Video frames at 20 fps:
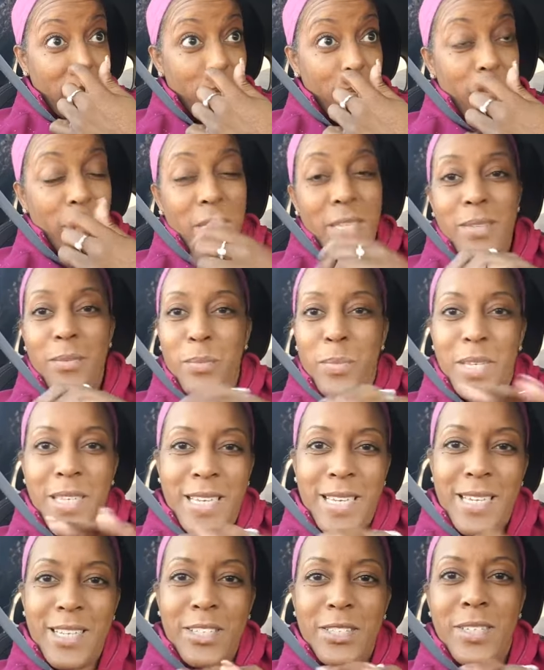be,
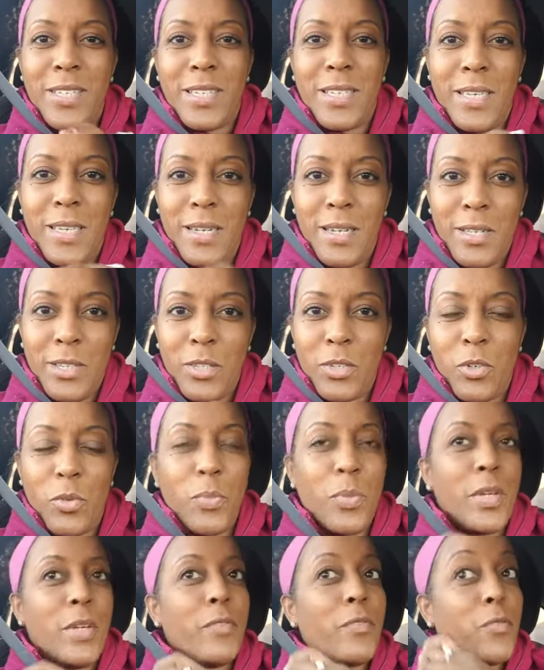begin to get a little
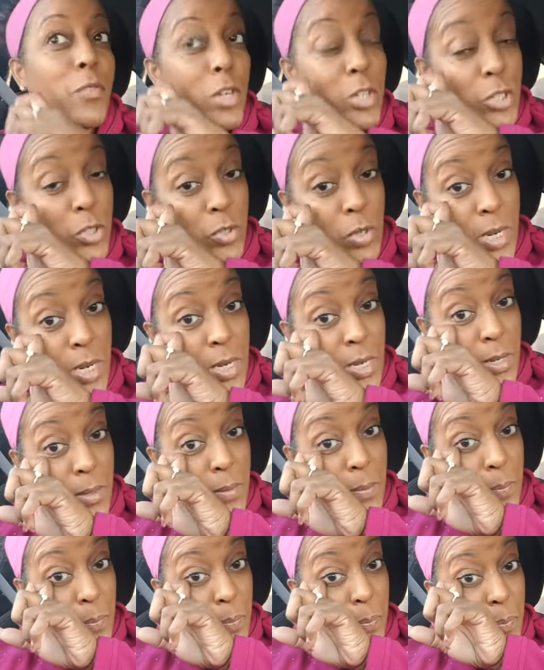bit frustrated
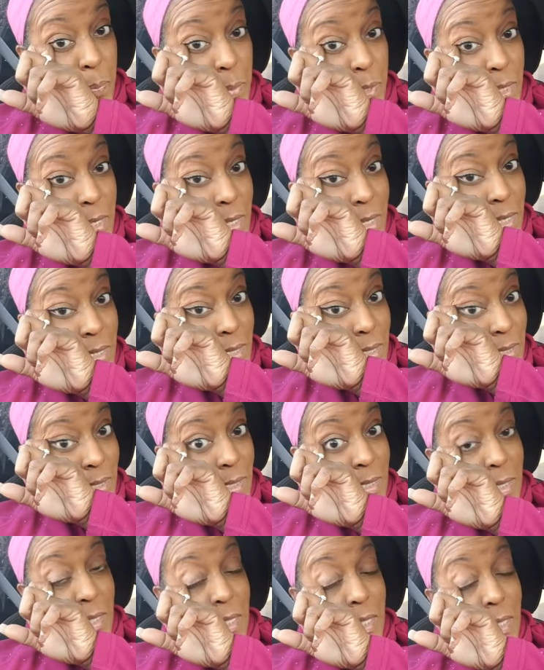because
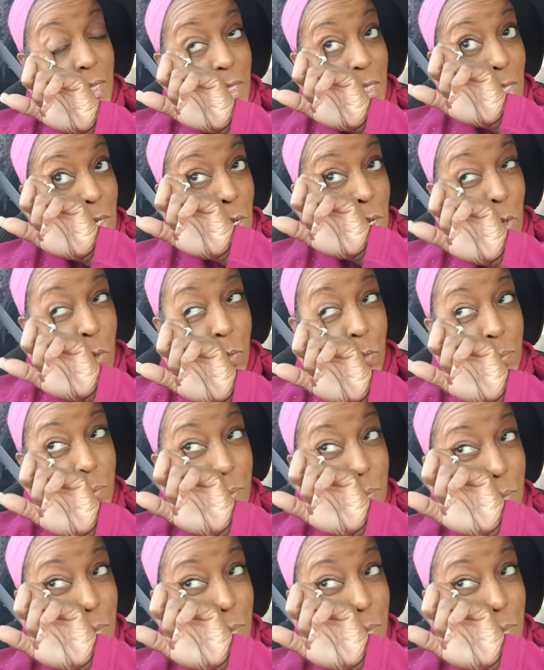you know